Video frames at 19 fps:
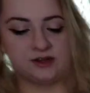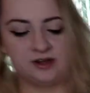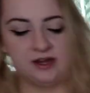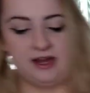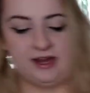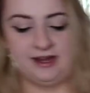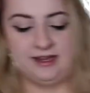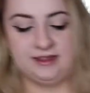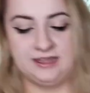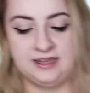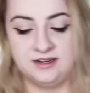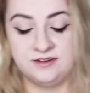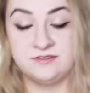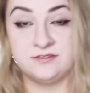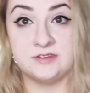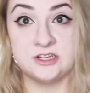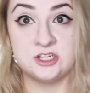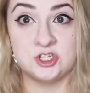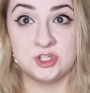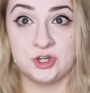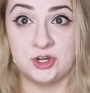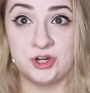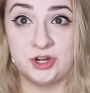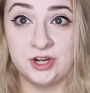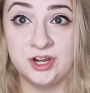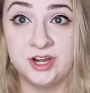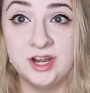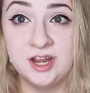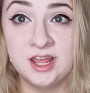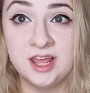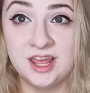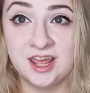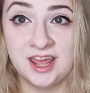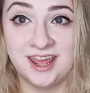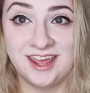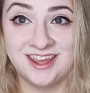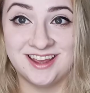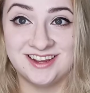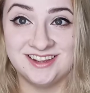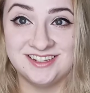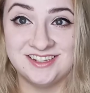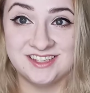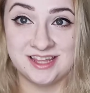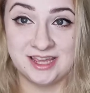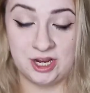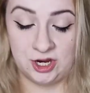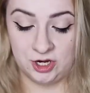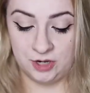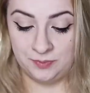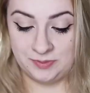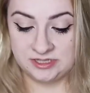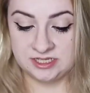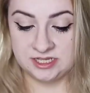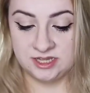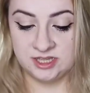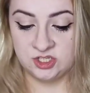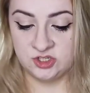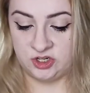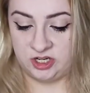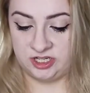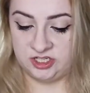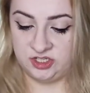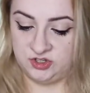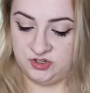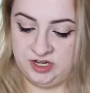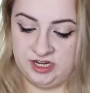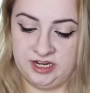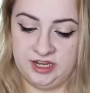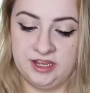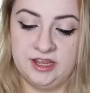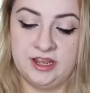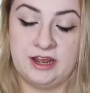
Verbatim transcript: are Eileen Fisher and they are missing the drawstring.